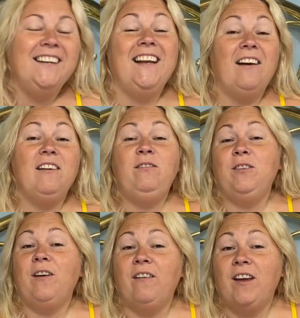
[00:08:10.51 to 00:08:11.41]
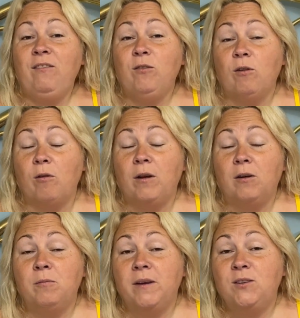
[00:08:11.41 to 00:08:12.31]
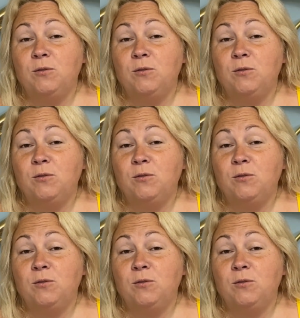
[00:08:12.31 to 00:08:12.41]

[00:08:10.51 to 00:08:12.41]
Now, if you if you know Little Miss,